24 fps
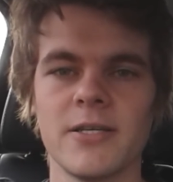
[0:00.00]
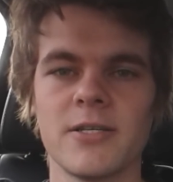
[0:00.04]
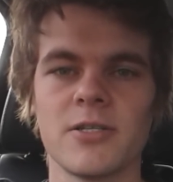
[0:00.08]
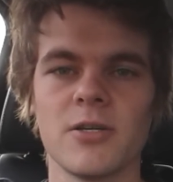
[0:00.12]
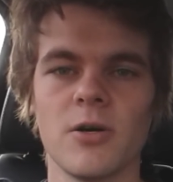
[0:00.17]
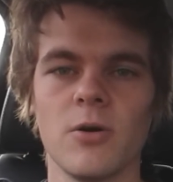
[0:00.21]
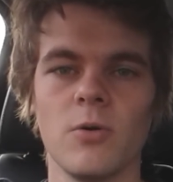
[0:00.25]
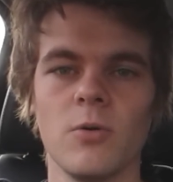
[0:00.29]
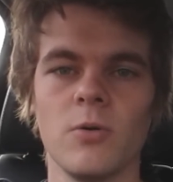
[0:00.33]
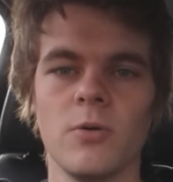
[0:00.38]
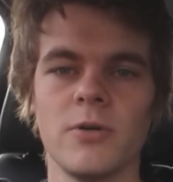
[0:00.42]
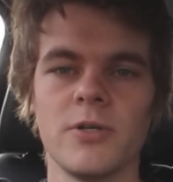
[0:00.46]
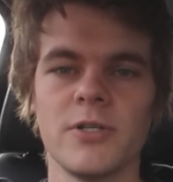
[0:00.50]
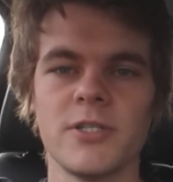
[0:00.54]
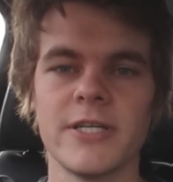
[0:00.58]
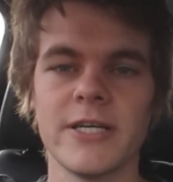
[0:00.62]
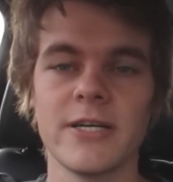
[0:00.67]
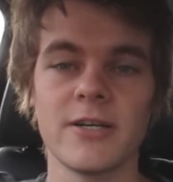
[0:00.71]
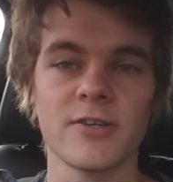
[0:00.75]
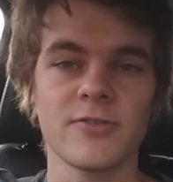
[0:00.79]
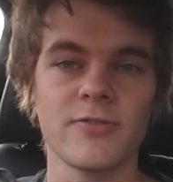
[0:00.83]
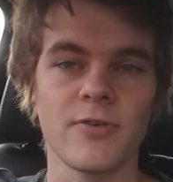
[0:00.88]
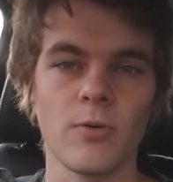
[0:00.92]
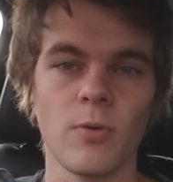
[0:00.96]
So
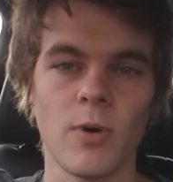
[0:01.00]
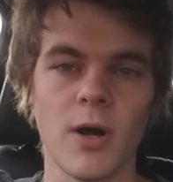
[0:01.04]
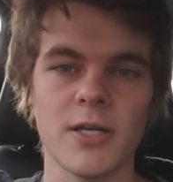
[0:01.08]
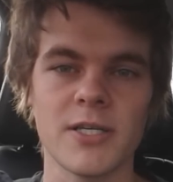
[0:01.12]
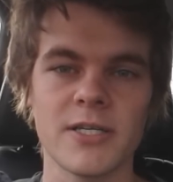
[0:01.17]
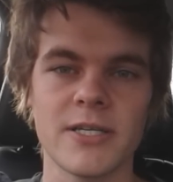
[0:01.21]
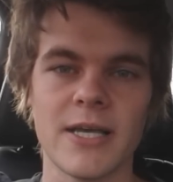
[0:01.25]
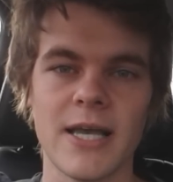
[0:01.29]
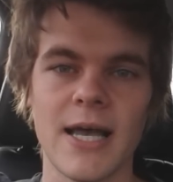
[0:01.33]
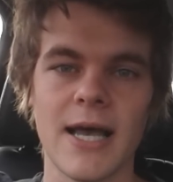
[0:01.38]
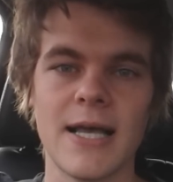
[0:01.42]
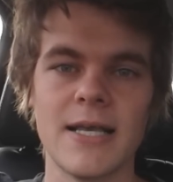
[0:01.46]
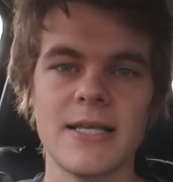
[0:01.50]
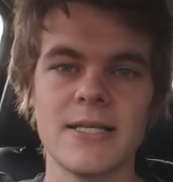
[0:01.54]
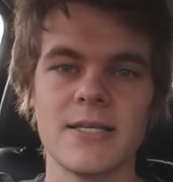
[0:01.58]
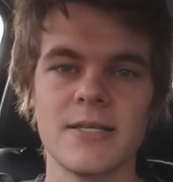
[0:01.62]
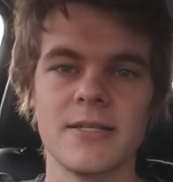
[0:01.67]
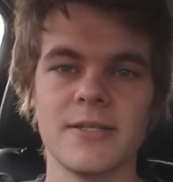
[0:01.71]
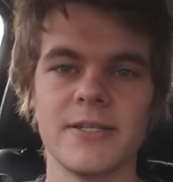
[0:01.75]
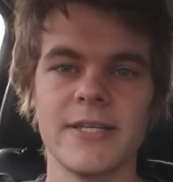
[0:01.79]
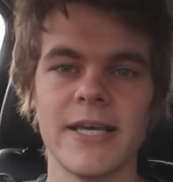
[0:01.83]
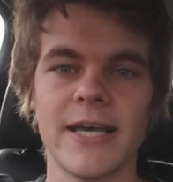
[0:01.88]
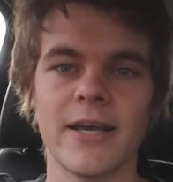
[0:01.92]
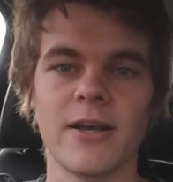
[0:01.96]
cheers for watching guys,
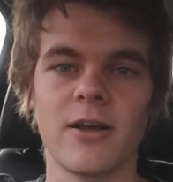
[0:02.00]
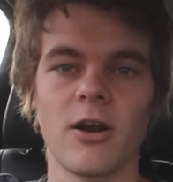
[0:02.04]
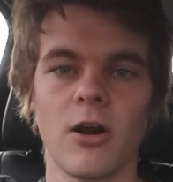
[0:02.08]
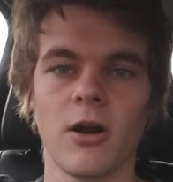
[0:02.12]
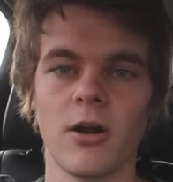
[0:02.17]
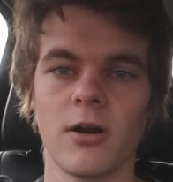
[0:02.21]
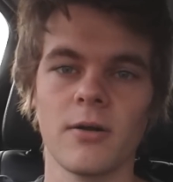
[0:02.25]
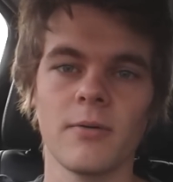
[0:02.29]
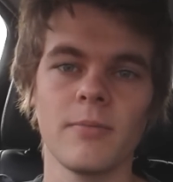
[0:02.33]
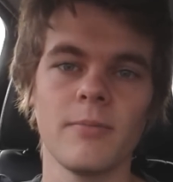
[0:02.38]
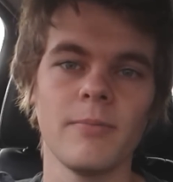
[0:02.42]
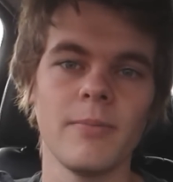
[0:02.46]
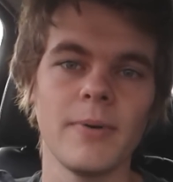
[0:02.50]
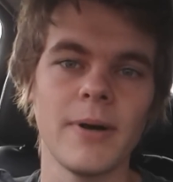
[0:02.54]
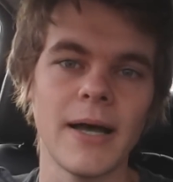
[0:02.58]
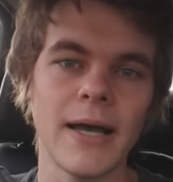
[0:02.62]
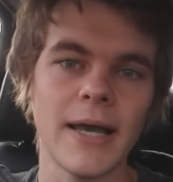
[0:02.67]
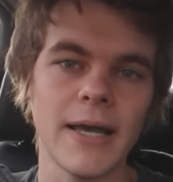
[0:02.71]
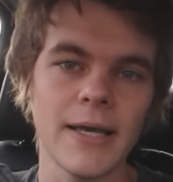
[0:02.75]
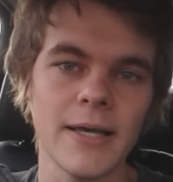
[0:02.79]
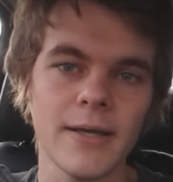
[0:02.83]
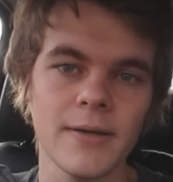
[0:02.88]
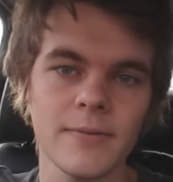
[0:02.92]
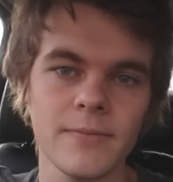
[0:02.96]
and take care. Bye.